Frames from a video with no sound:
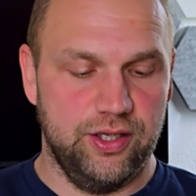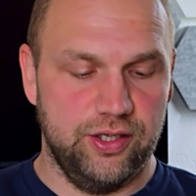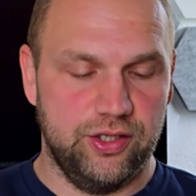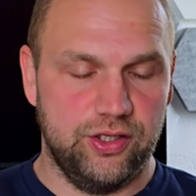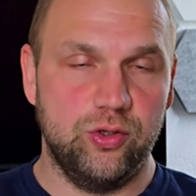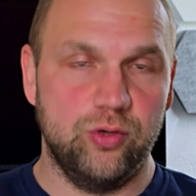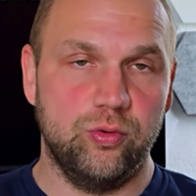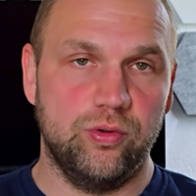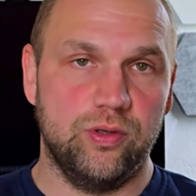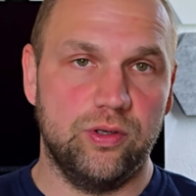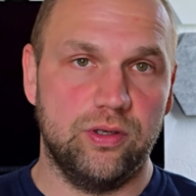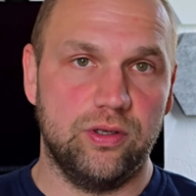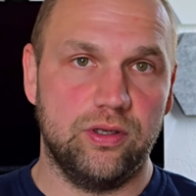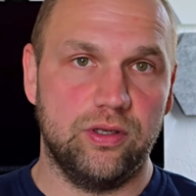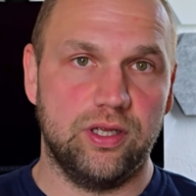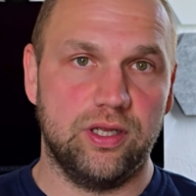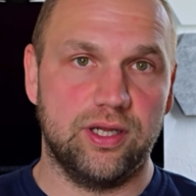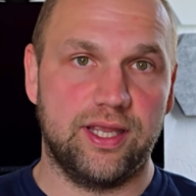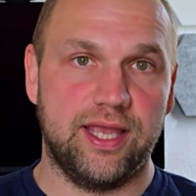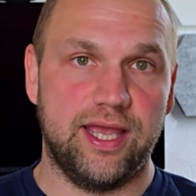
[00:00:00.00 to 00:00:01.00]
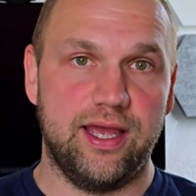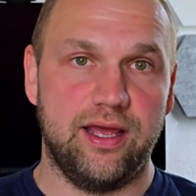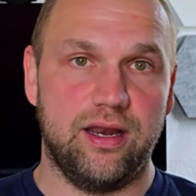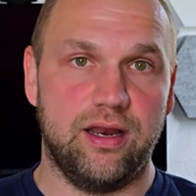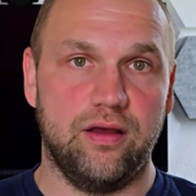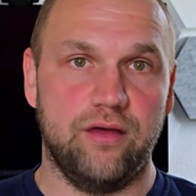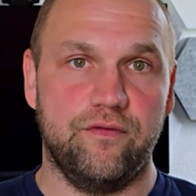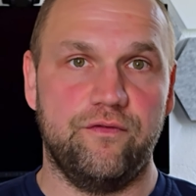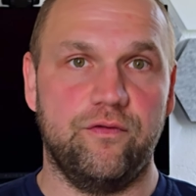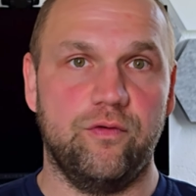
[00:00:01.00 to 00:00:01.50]
You will get
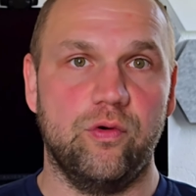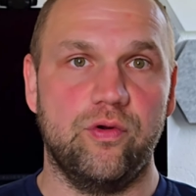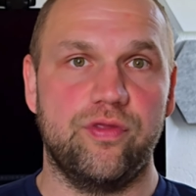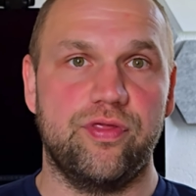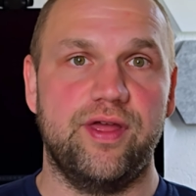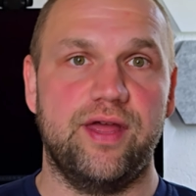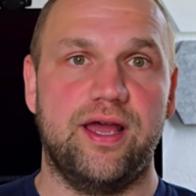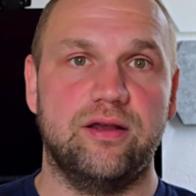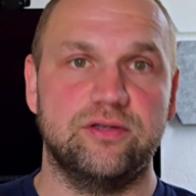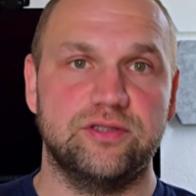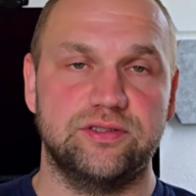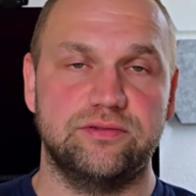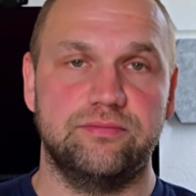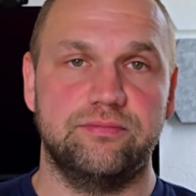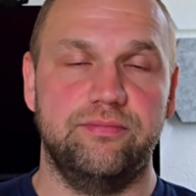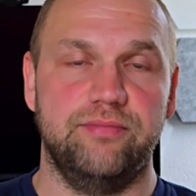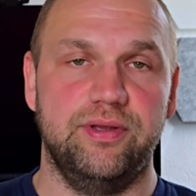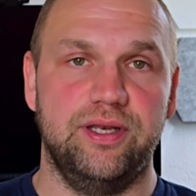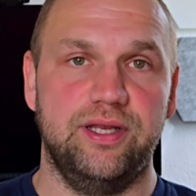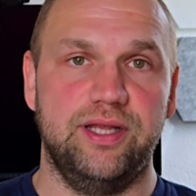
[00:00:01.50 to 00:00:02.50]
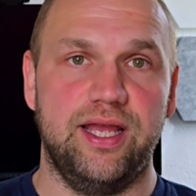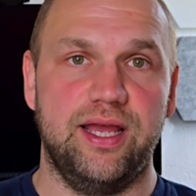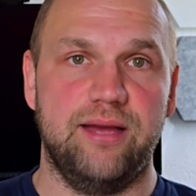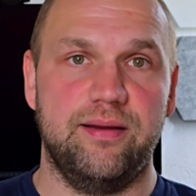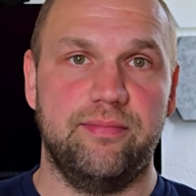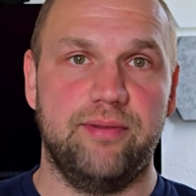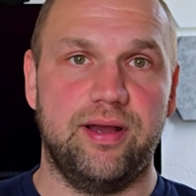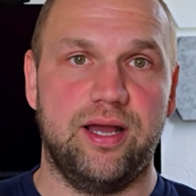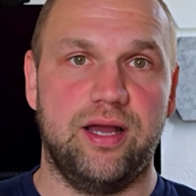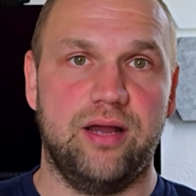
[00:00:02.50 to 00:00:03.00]
a 4000
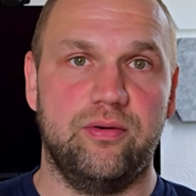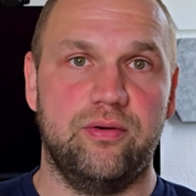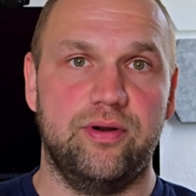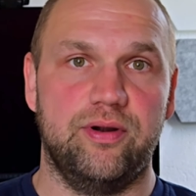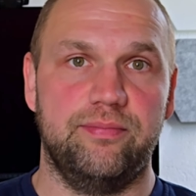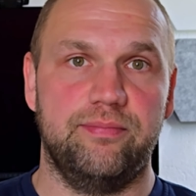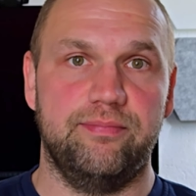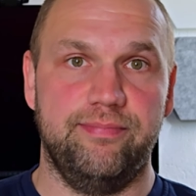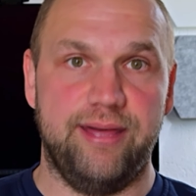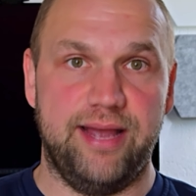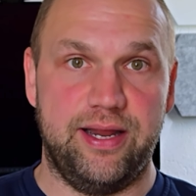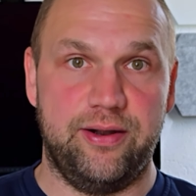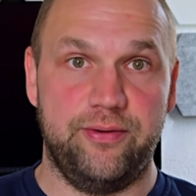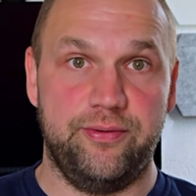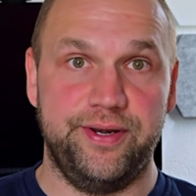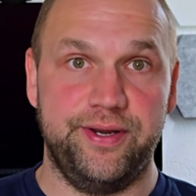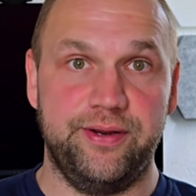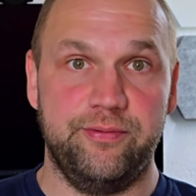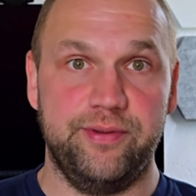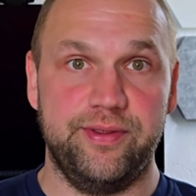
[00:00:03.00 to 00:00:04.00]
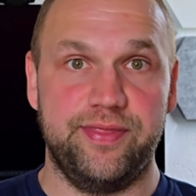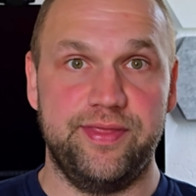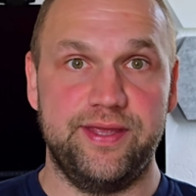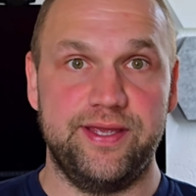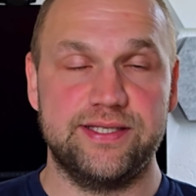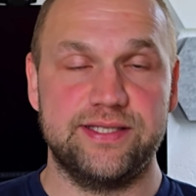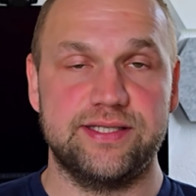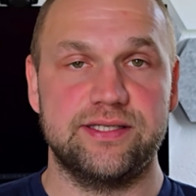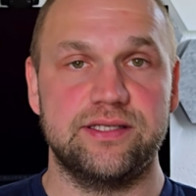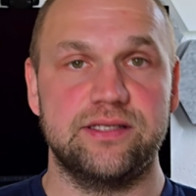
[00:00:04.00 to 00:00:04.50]
milliamp hour battery with
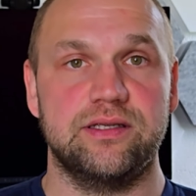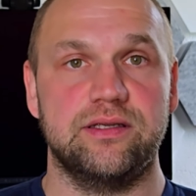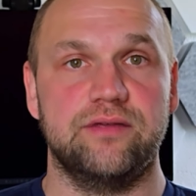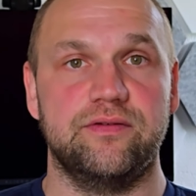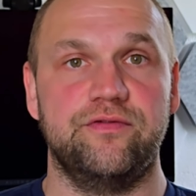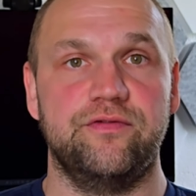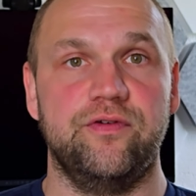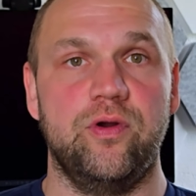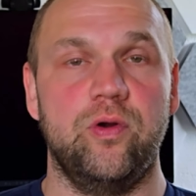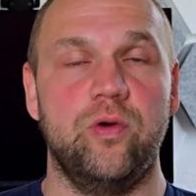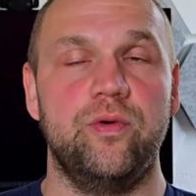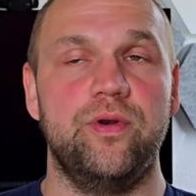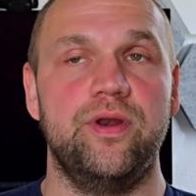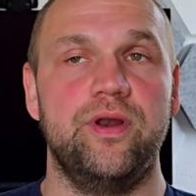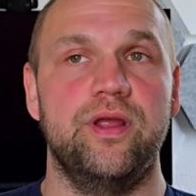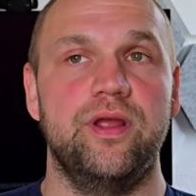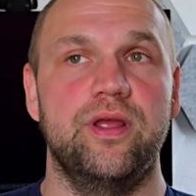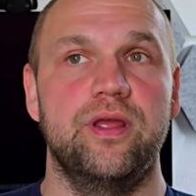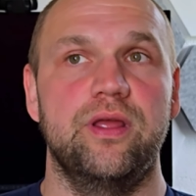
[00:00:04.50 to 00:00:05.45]
this phone